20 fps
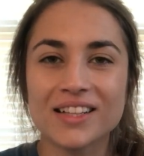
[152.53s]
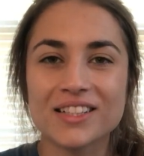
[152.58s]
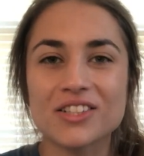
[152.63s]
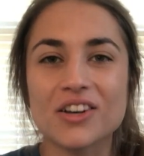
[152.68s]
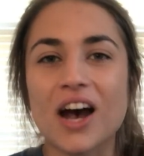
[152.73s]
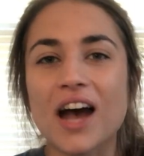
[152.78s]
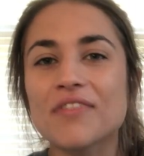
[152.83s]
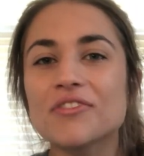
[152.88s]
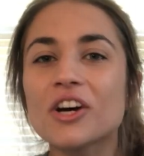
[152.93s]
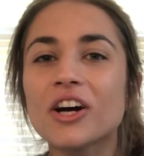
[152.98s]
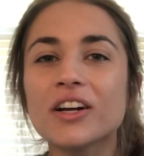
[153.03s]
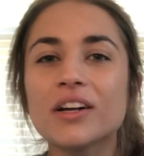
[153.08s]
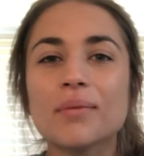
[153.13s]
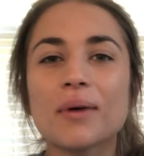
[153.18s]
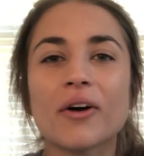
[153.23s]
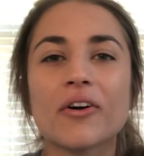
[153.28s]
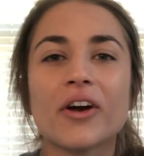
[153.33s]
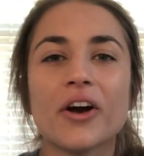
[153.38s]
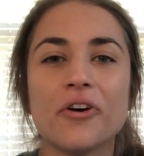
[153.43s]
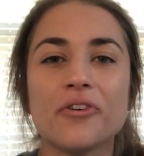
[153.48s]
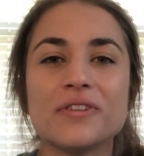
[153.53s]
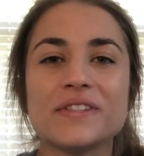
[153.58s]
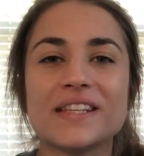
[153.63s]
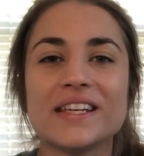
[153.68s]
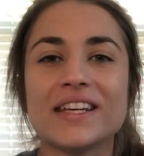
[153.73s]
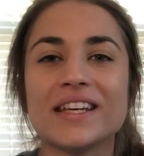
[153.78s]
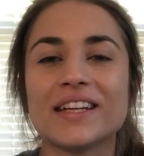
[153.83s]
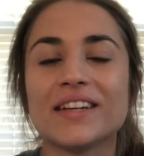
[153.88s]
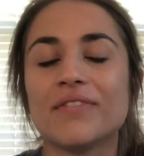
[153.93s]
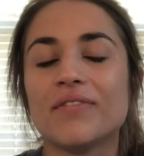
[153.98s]
So I've talked about
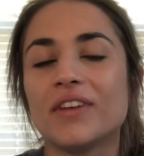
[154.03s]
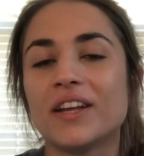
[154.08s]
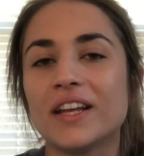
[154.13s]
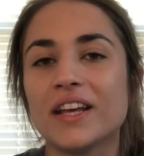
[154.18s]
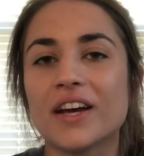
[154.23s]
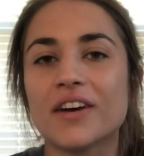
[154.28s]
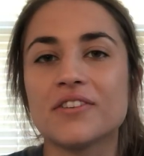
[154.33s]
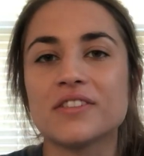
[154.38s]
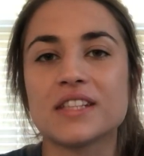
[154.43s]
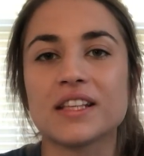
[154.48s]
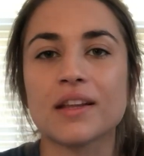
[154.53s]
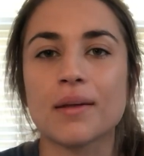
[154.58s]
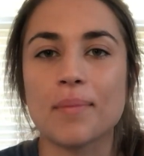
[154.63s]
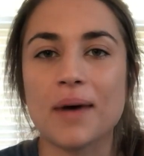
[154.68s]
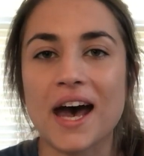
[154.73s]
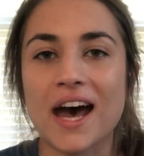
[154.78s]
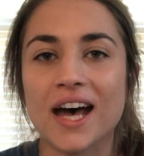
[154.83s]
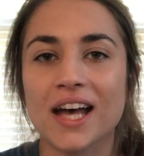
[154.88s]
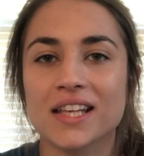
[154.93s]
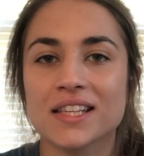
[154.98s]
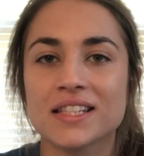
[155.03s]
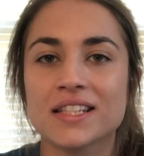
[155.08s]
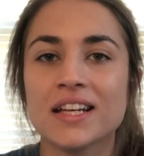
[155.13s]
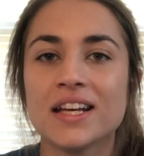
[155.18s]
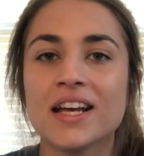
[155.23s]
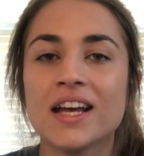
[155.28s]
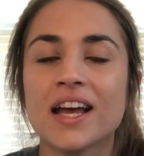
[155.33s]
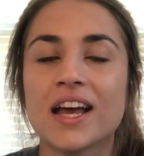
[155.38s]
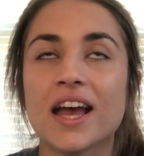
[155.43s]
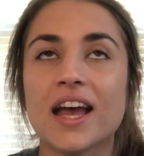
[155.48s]
Cozy in videos in the
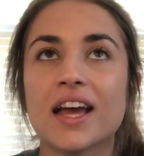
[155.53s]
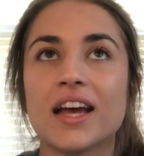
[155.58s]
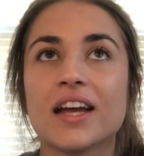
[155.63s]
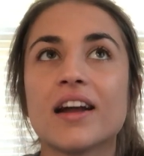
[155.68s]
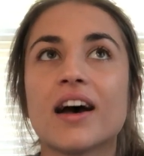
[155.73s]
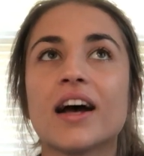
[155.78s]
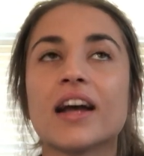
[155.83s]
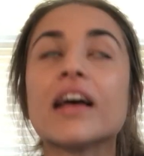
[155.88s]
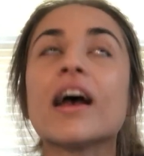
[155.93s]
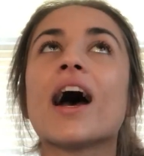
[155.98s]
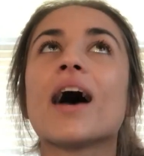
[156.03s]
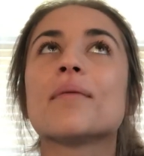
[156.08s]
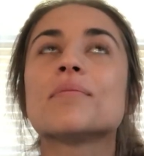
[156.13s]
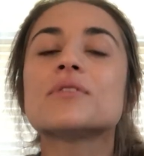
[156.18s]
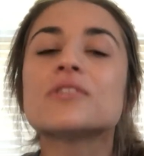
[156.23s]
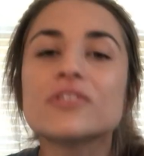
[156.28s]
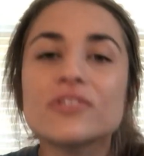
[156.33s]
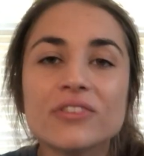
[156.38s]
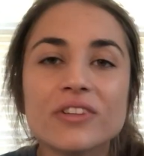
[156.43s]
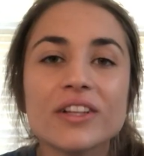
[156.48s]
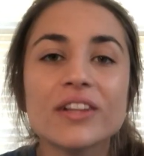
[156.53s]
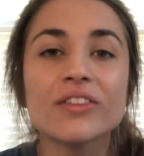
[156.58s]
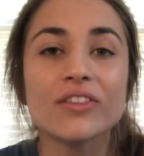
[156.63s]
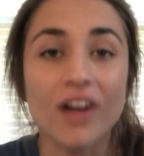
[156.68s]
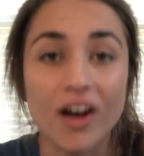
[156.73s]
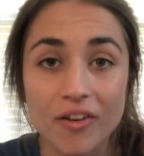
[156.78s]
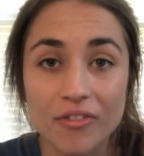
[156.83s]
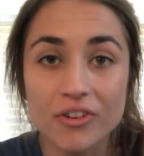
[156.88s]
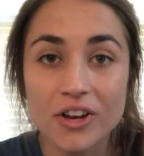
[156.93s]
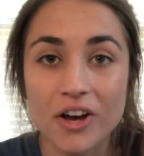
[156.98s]
past, and I absolutely
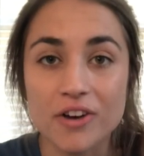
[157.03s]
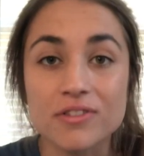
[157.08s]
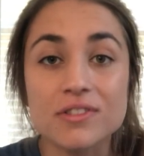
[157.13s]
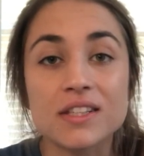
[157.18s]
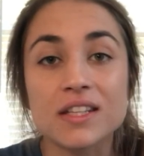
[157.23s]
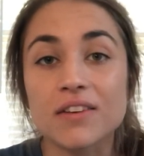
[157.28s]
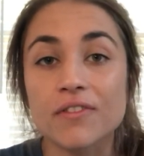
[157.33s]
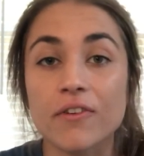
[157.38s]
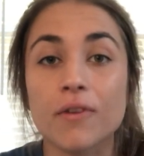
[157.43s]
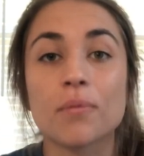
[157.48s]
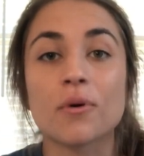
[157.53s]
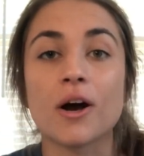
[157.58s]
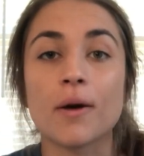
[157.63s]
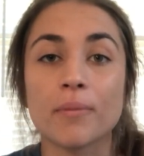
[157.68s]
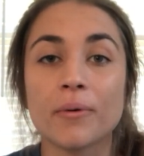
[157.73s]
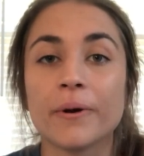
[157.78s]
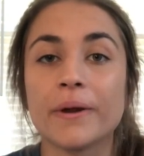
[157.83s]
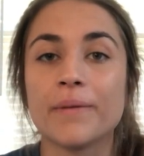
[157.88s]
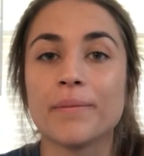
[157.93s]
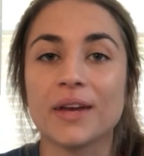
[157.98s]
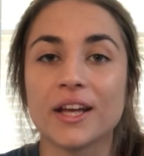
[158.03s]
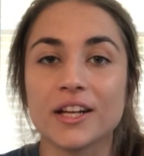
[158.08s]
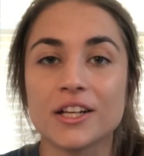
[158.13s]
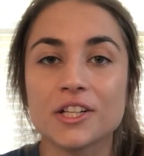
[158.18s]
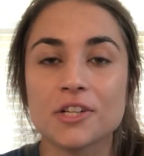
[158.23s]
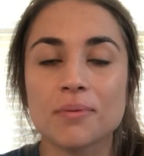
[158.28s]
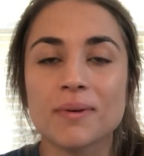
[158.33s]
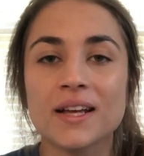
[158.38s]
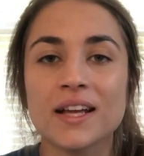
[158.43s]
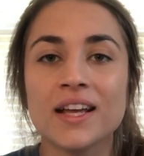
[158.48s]
love Cozy for property
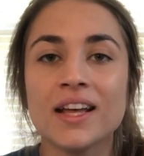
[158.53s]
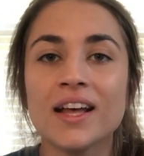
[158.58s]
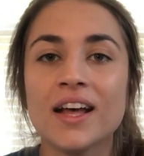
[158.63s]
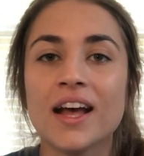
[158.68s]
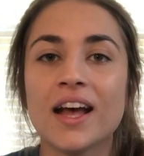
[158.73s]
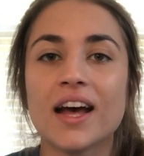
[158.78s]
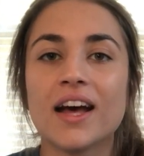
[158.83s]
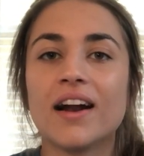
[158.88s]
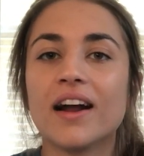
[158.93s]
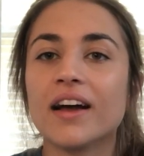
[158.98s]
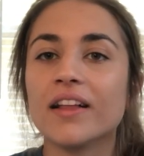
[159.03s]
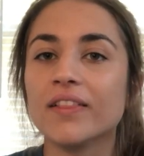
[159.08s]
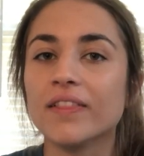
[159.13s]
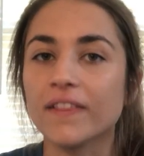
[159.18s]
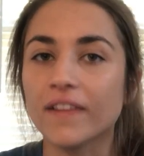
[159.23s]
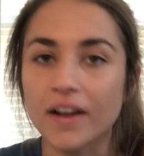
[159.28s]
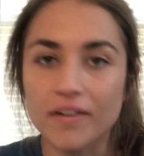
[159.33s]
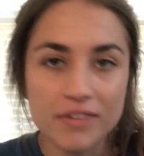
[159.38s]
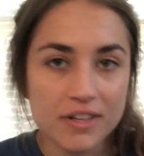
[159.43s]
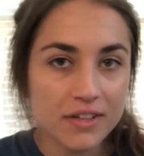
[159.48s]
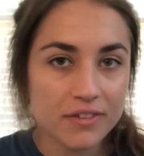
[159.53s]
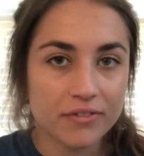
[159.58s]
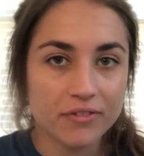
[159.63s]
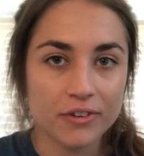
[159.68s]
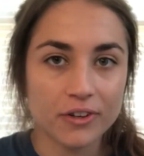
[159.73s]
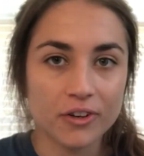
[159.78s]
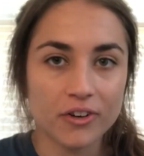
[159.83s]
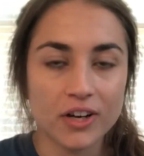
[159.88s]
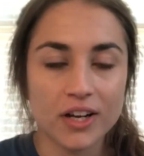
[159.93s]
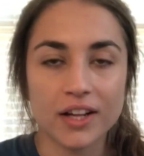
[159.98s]
management, and I love it
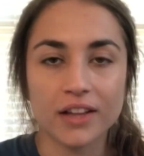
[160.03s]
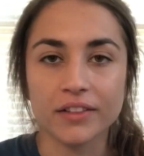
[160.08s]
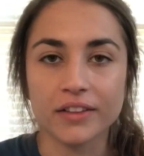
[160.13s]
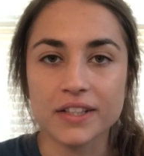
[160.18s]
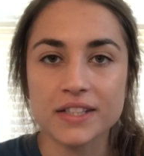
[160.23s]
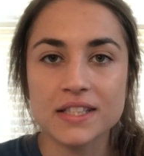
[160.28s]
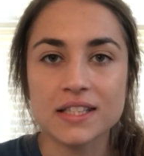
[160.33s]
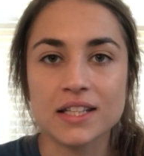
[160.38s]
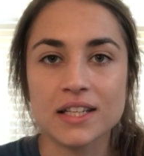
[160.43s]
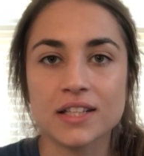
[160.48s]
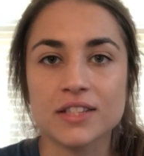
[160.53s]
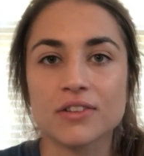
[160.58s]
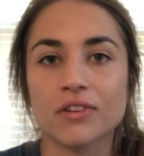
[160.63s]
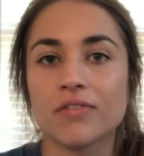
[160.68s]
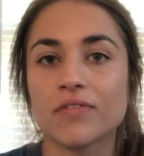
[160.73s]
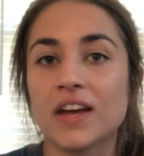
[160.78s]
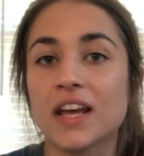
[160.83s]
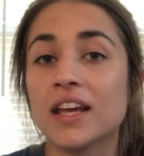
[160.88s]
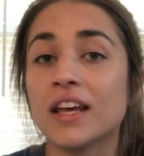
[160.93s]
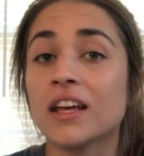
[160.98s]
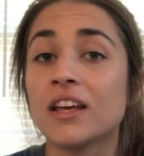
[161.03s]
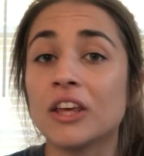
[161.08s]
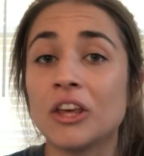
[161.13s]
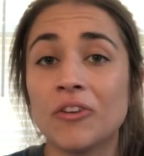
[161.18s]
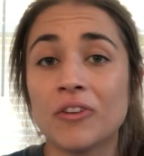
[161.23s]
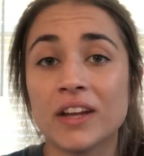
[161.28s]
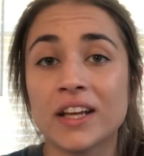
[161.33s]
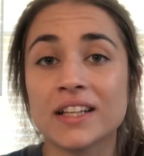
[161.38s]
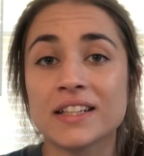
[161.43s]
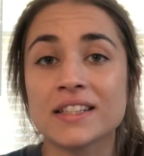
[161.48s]
for creating listings on vacant
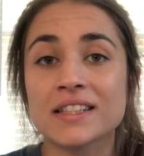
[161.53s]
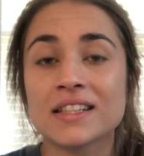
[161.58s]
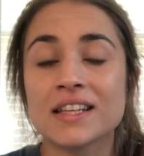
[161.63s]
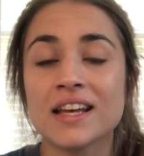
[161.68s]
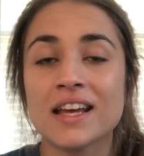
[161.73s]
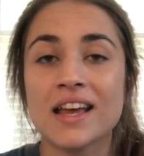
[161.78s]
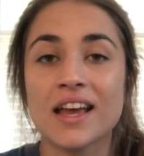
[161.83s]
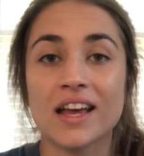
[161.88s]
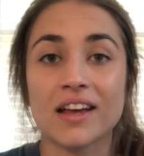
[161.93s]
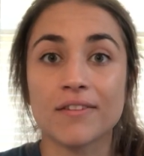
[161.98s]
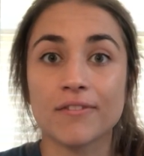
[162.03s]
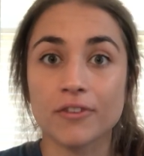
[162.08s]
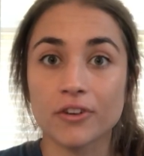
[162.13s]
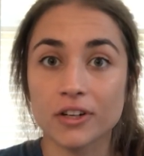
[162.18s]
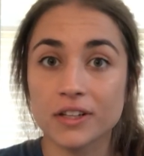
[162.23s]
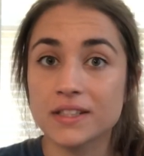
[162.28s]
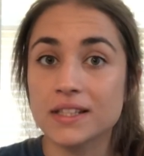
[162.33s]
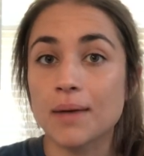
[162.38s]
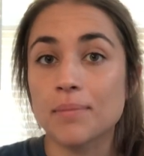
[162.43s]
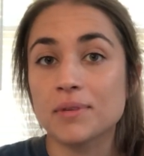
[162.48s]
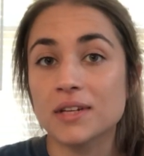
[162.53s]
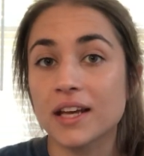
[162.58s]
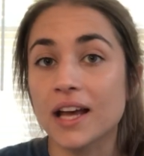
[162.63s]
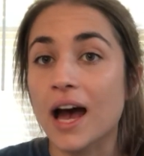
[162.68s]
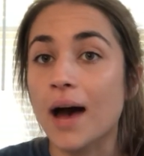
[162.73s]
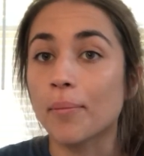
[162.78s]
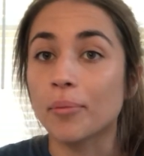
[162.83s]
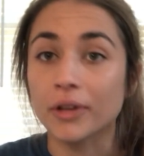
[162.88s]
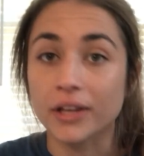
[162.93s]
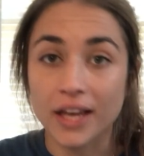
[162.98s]
units and for
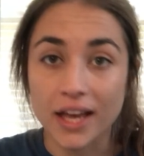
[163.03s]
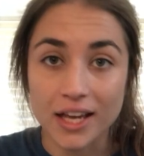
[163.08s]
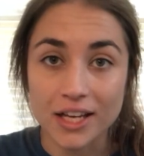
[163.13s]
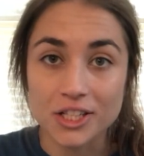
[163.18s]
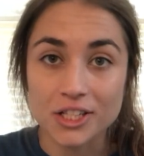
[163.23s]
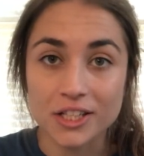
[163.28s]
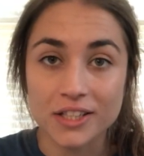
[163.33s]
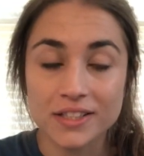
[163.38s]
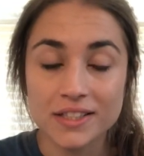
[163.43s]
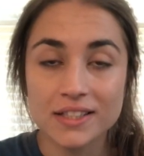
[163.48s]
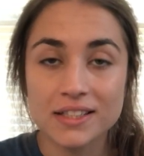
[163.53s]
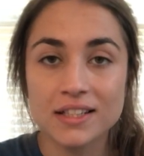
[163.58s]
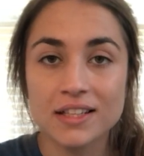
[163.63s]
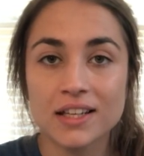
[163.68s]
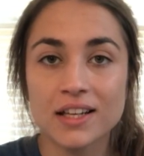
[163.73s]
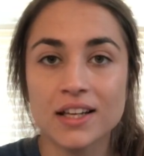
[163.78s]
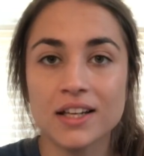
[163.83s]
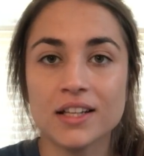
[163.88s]
accepting applications.